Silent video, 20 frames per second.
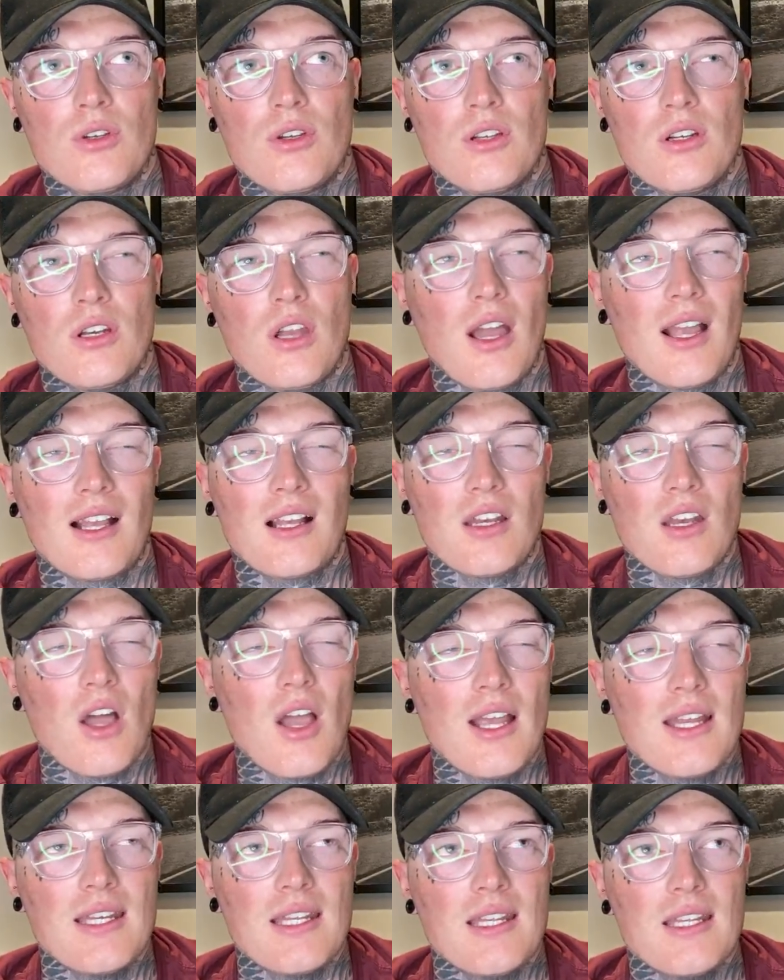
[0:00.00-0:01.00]
like
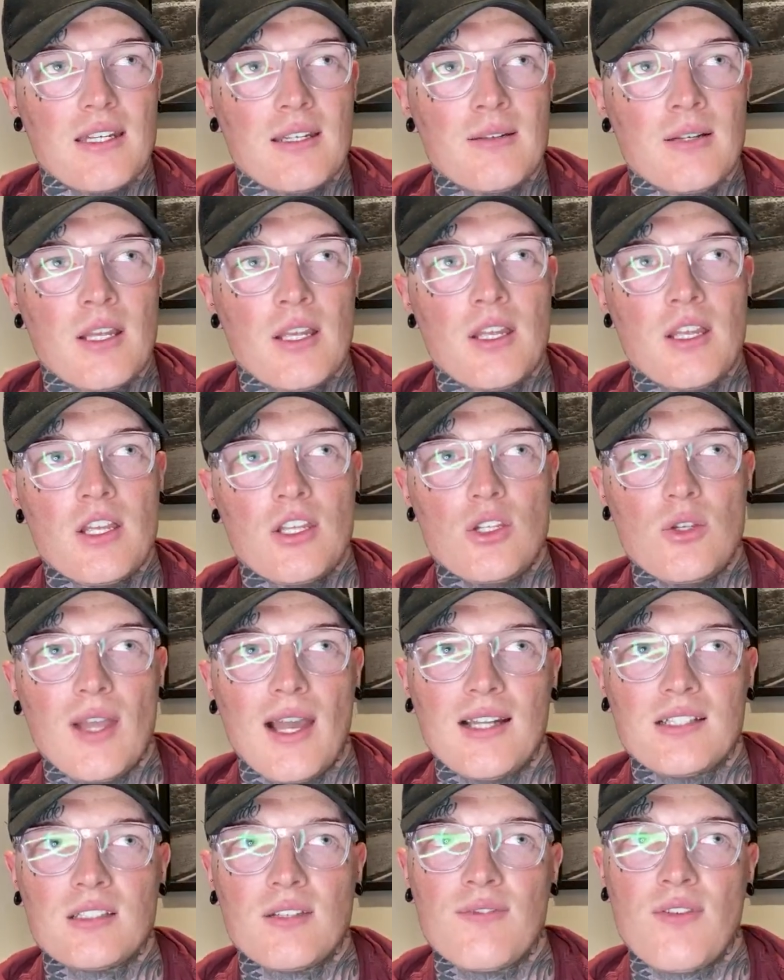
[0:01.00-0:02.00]
lining, you
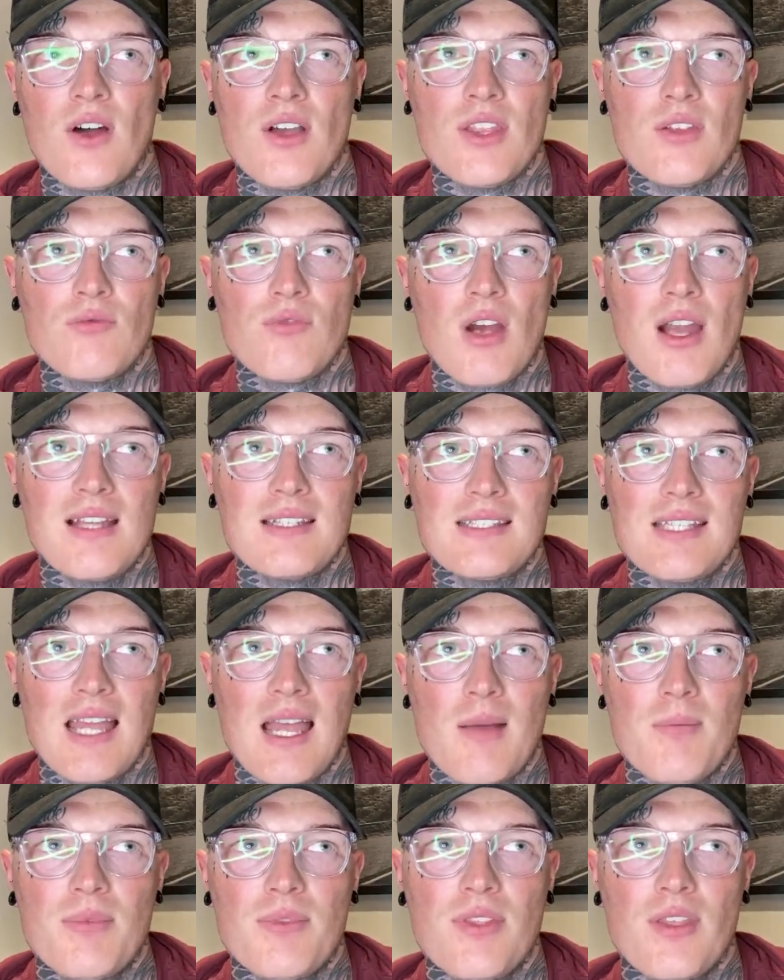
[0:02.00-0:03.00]
had to find the right
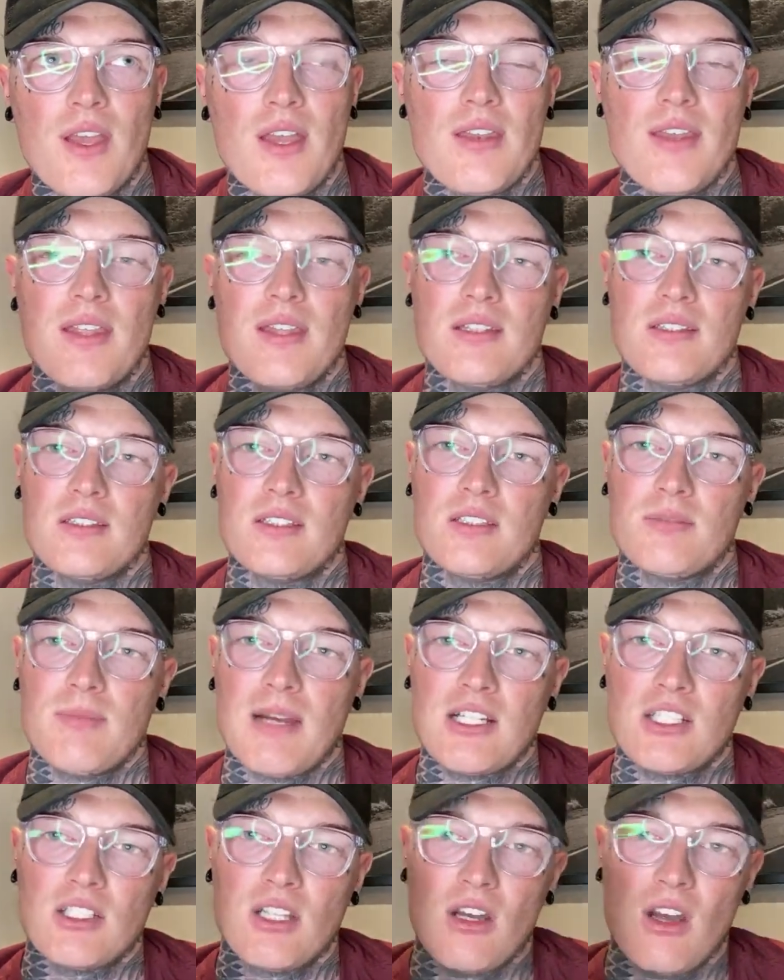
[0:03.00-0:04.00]
depth and then
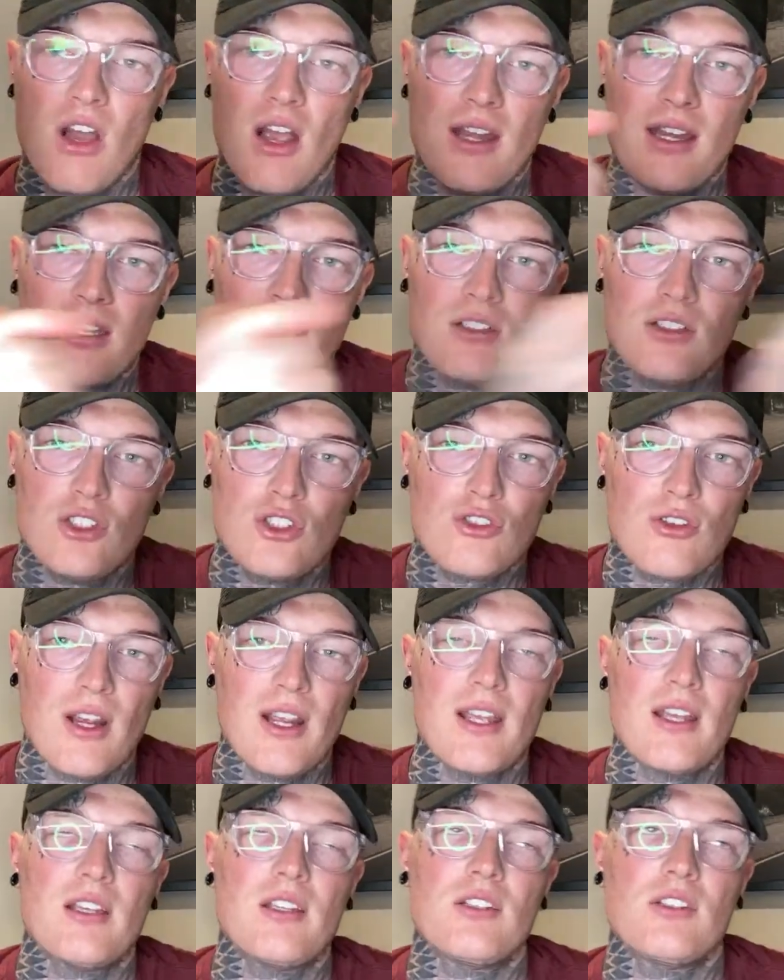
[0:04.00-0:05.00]
smash the lining
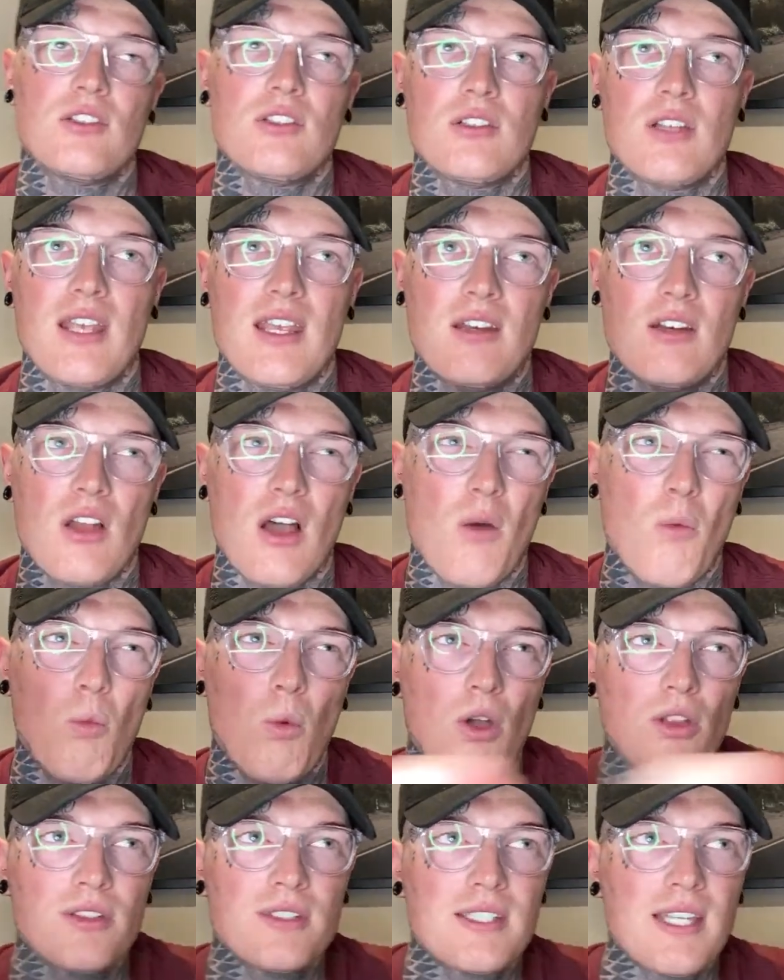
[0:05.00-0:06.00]
straight in like
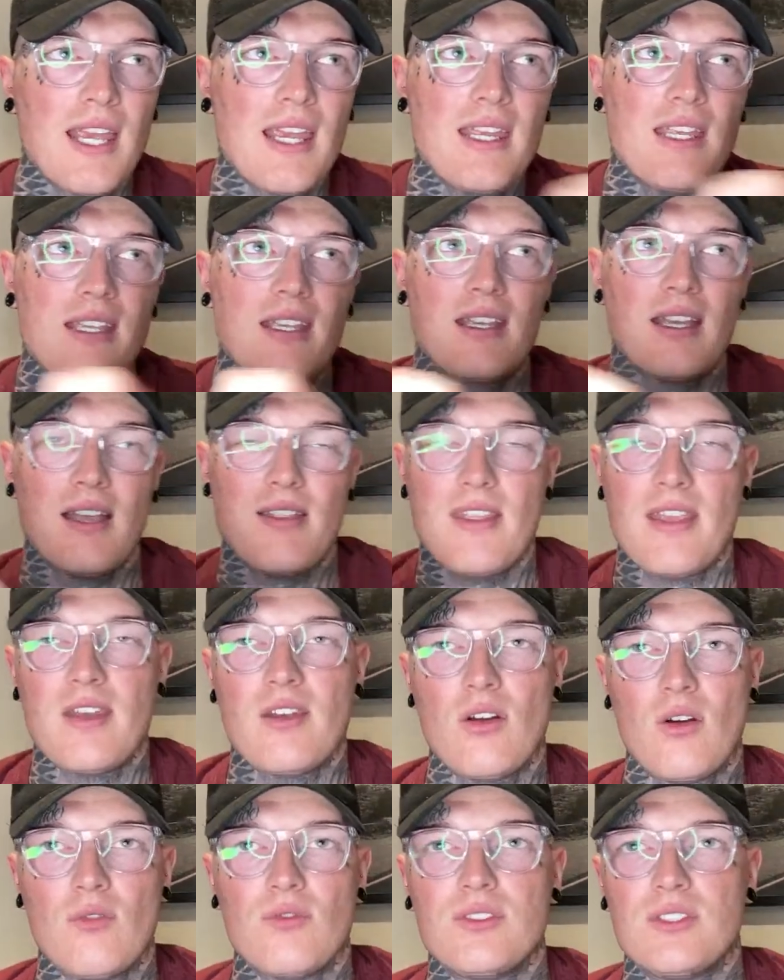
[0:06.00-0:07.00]
one take, and
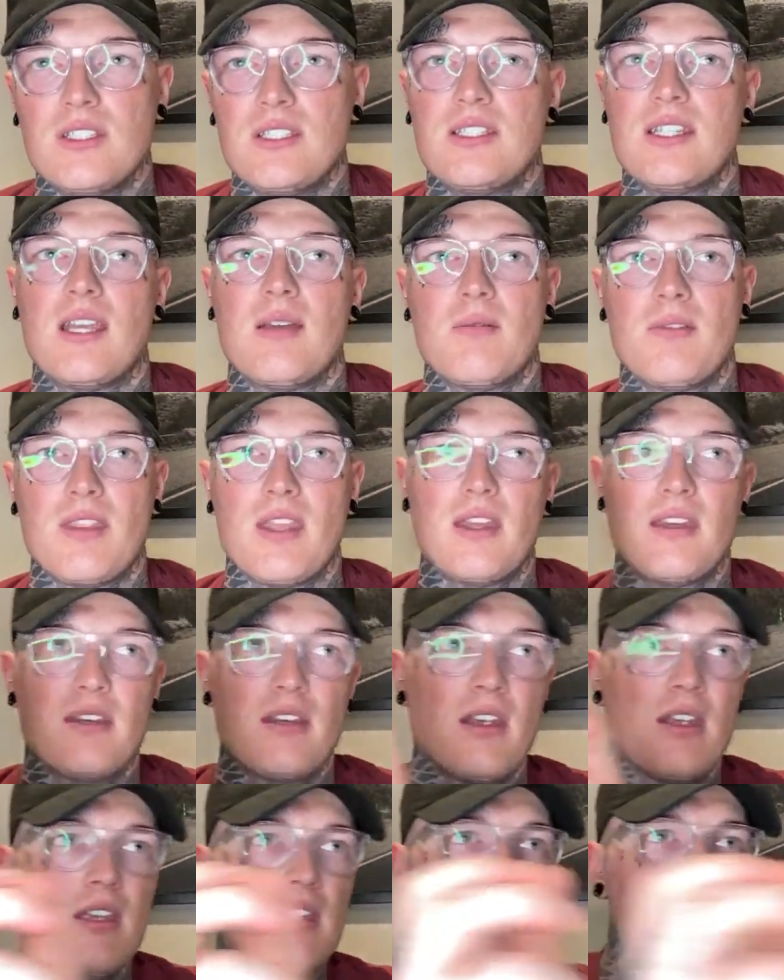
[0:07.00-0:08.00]
then obviously dip and then
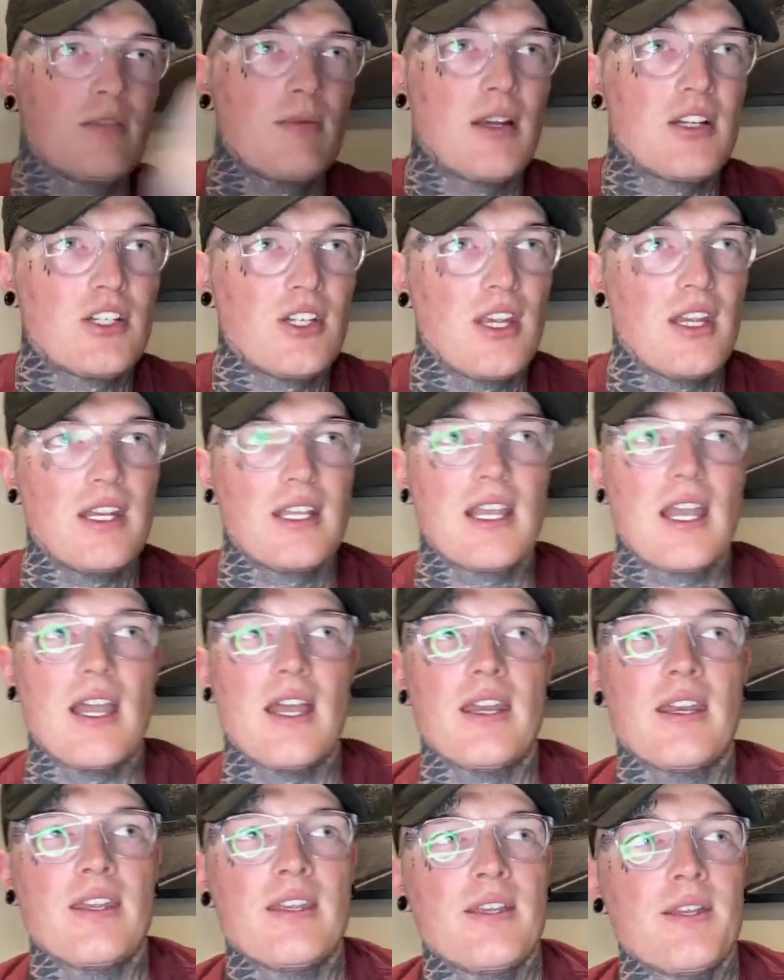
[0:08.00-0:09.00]
smash it in
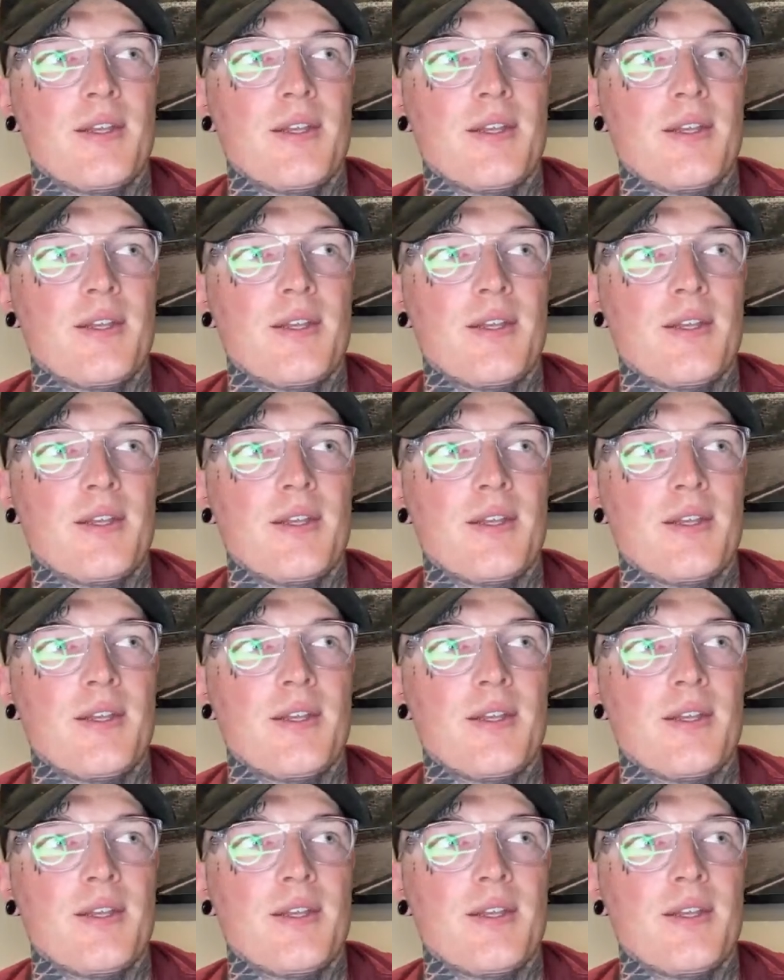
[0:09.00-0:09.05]
again.